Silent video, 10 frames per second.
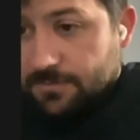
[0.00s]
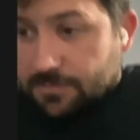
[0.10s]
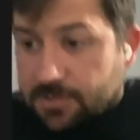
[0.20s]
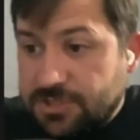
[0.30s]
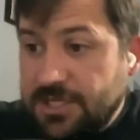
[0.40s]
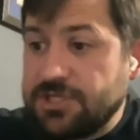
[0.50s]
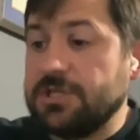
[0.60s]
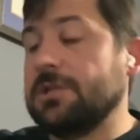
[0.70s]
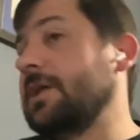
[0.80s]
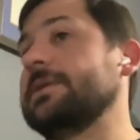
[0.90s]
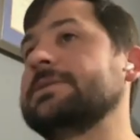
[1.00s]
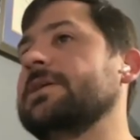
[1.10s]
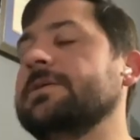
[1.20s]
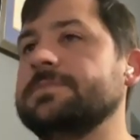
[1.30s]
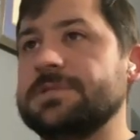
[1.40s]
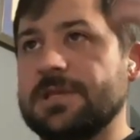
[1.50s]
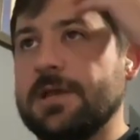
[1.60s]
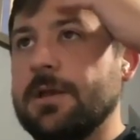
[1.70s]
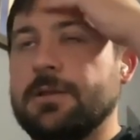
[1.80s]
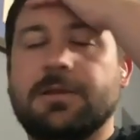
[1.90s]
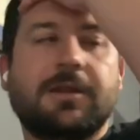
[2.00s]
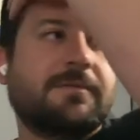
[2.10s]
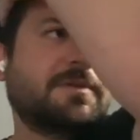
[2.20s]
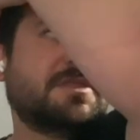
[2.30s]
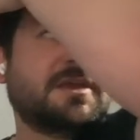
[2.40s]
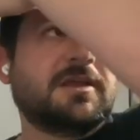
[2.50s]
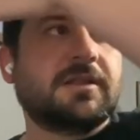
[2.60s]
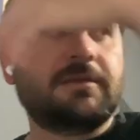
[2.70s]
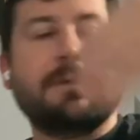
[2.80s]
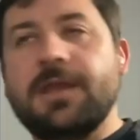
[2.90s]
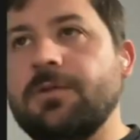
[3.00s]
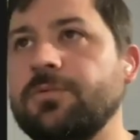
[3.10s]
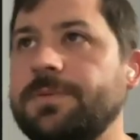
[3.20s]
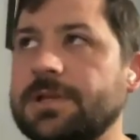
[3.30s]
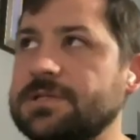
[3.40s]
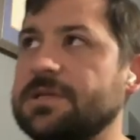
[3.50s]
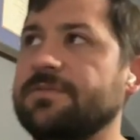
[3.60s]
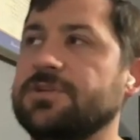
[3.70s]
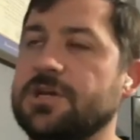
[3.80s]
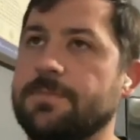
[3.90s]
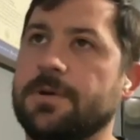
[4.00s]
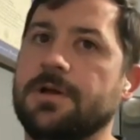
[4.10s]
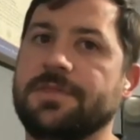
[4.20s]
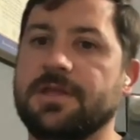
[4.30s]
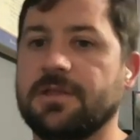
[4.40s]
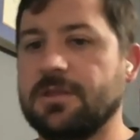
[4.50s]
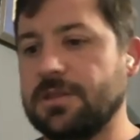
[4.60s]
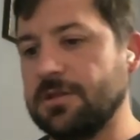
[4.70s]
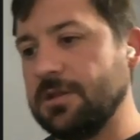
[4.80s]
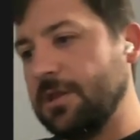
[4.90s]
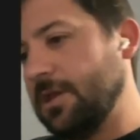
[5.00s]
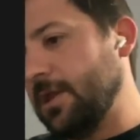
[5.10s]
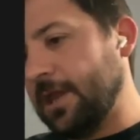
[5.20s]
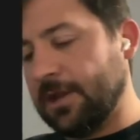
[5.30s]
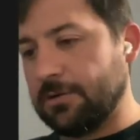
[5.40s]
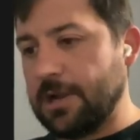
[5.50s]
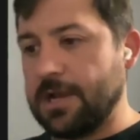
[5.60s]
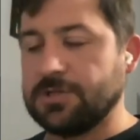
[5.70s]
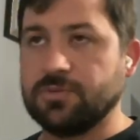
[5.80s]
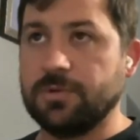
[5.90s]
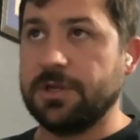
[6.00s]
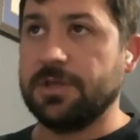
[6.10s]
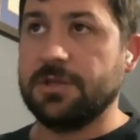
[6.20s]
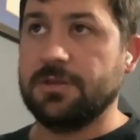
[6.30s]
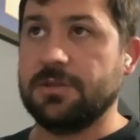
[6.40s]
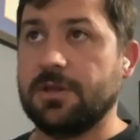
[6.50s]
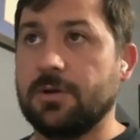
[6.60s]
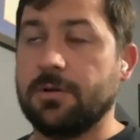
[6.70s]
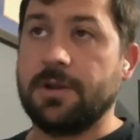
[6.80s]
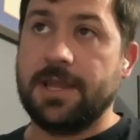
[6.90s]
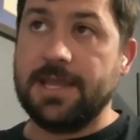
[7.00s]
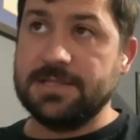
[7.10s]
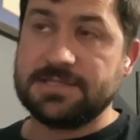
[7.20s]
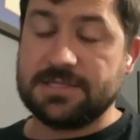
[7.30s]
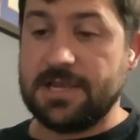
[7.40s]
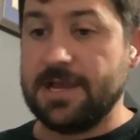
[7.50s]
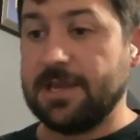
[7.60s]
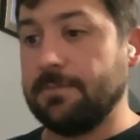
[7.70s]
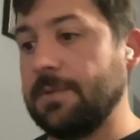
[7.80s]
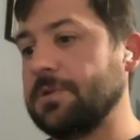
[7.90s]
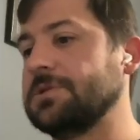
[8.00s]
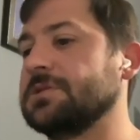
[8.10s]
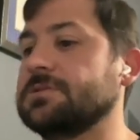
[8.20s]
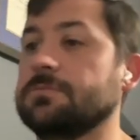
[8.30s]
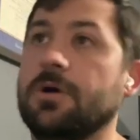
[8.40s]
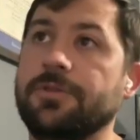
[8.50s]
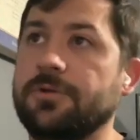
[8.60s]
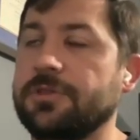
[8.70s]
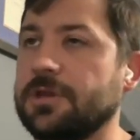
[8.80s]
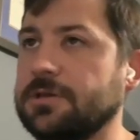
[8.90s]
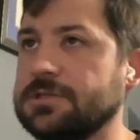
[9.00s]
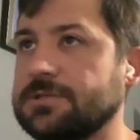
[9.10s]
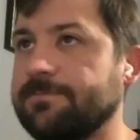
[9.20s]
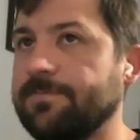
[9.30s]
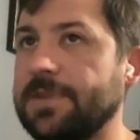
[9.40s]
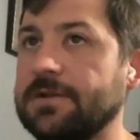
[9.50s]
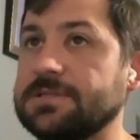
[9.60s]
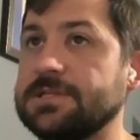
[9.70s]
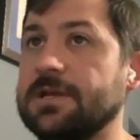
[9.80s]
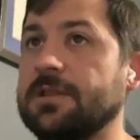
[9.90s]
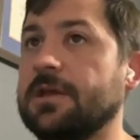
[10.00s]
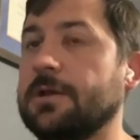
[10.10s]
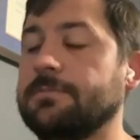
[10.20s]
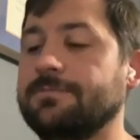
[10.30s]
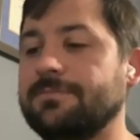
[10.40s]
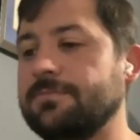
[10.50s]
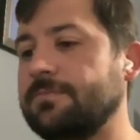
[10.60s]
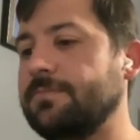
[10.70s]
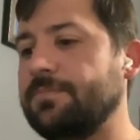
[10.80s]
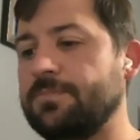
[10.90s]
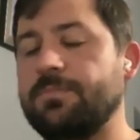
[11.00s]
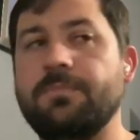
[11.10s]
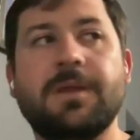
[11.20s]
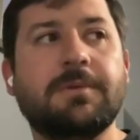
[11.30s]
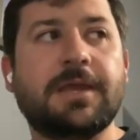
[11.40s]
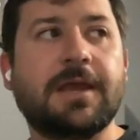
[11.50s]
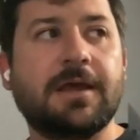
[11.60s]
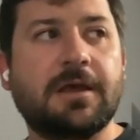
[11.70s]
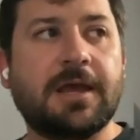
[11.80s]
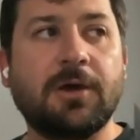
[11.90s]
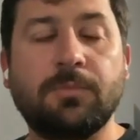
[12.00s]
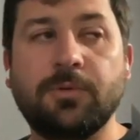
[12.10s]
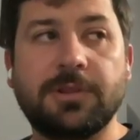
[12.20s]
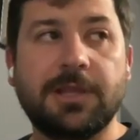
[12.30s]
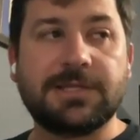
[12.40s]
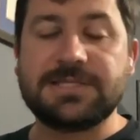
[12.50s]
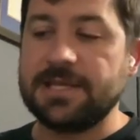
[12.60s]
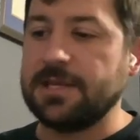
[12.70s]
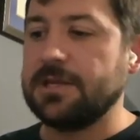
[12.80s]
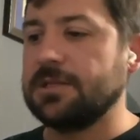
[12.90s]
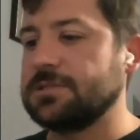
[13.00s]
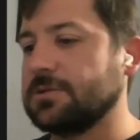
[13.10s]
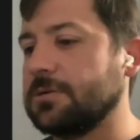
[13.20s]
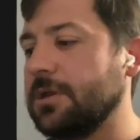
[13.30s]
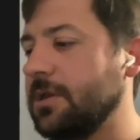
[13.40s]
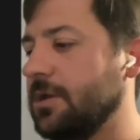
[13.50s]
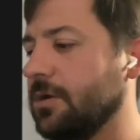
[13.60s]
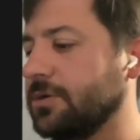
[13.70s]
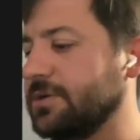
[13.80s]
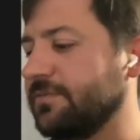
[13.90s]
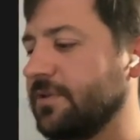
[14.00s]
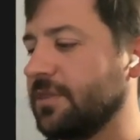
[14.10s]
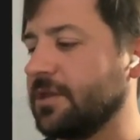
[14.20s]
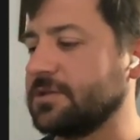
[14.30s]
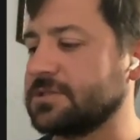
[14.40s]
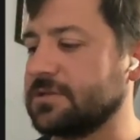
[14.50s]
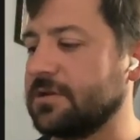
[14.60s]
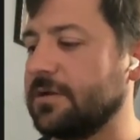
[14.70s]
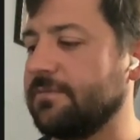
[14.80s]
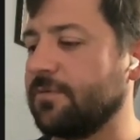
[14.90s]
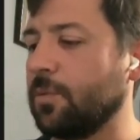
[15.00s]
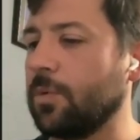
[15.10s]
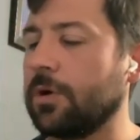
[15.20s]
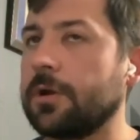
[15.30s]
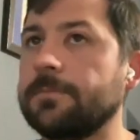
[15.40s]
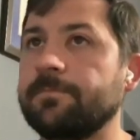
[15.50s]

There's actually a lot of times that I've been thinking like, man, it would be nice to have a chatbot that can then interact with or in Slack, and maybe it does some other things outside of that. Maybe help with like tickets or different things for work.